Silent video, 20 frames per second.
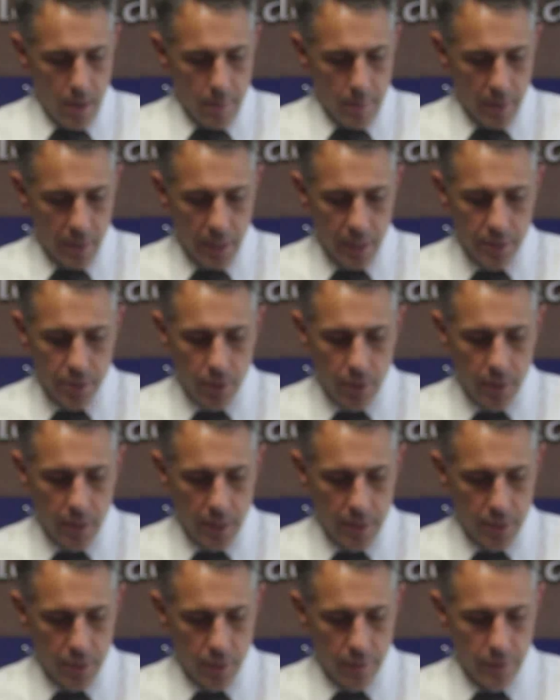But let's look at
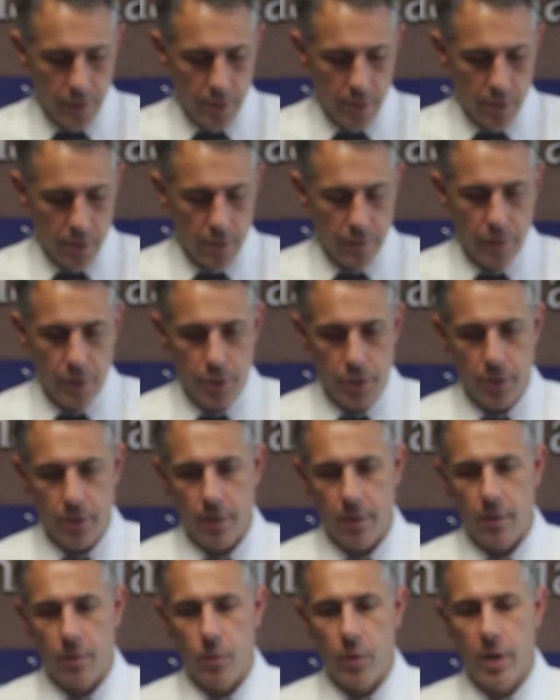that services division.
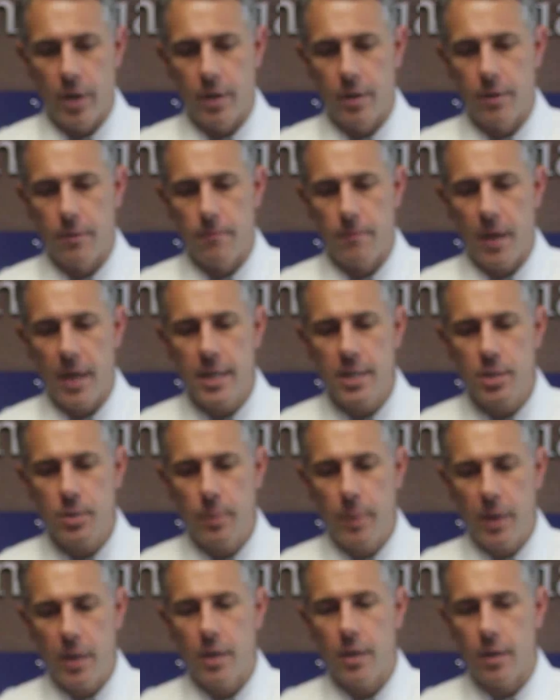When
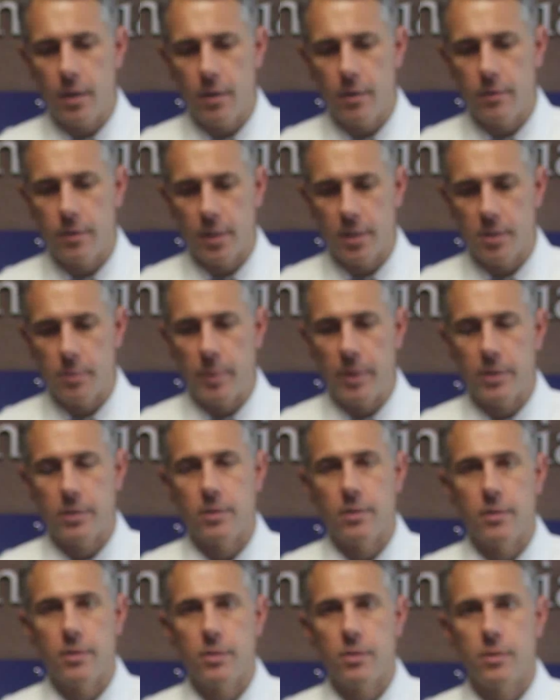HP does
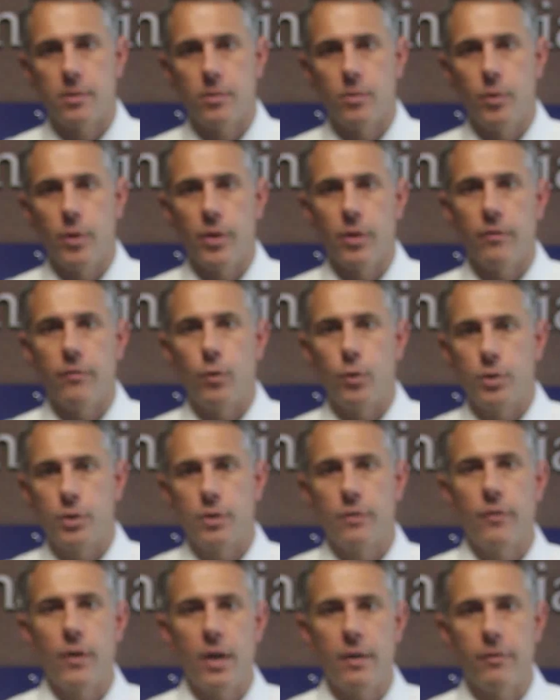business with a
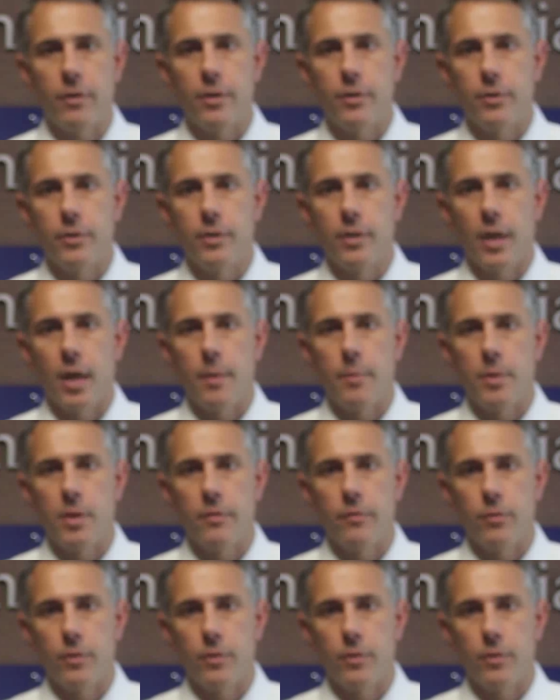Fortune 500 company,